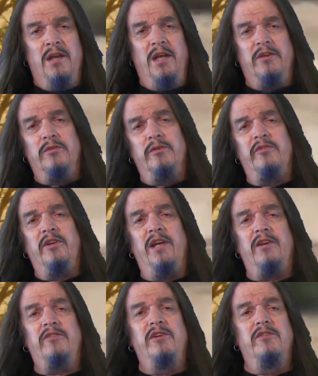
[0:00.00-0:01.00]
Natural
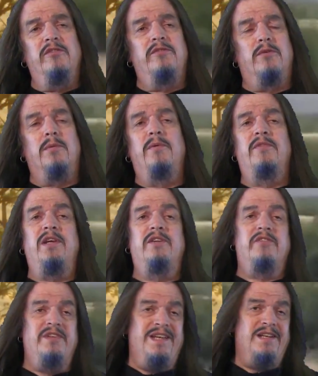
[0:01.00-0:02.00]
selection is a form of
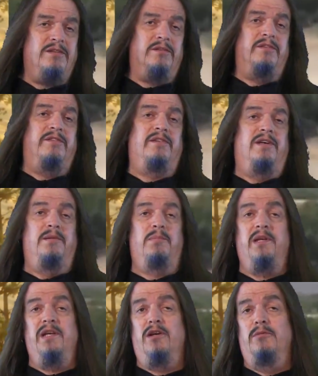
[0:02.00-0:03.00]
incidental design,
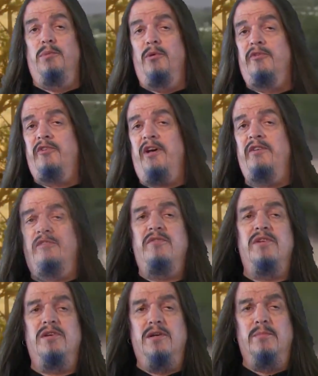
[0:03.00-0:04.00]
playing on both sides
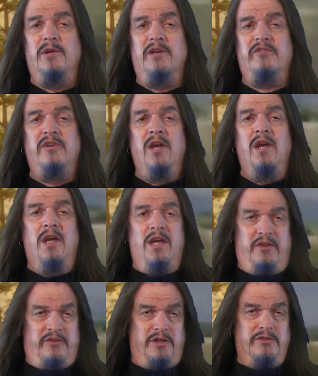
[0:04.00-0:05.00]
of the arm race.
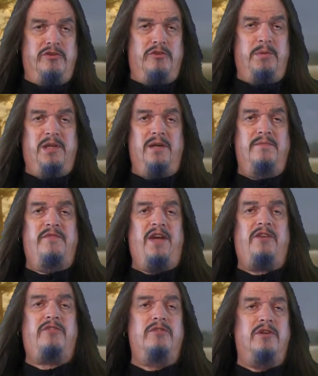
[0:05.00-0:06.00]
As hunters become
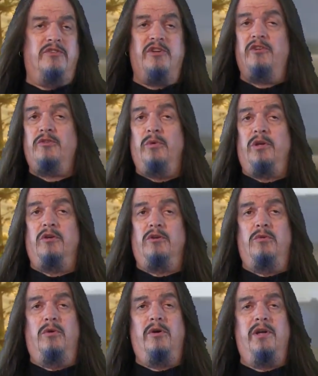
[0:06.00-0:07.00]
faster to chase quicker
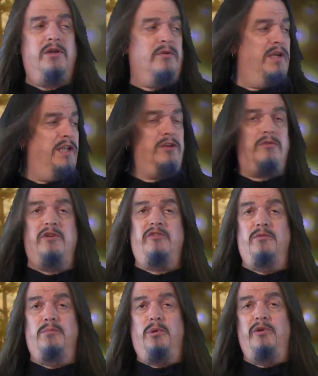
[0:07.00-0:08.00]
quarry, or an
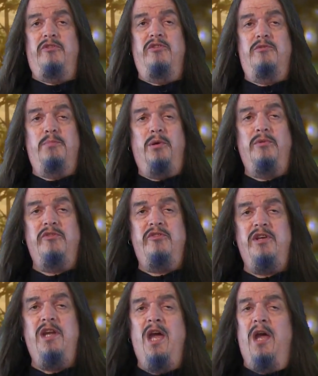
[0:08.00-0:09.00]
increase in poisonous
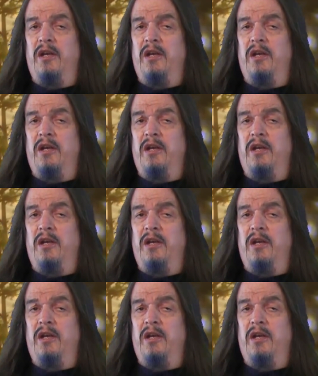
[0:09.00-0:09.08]
potency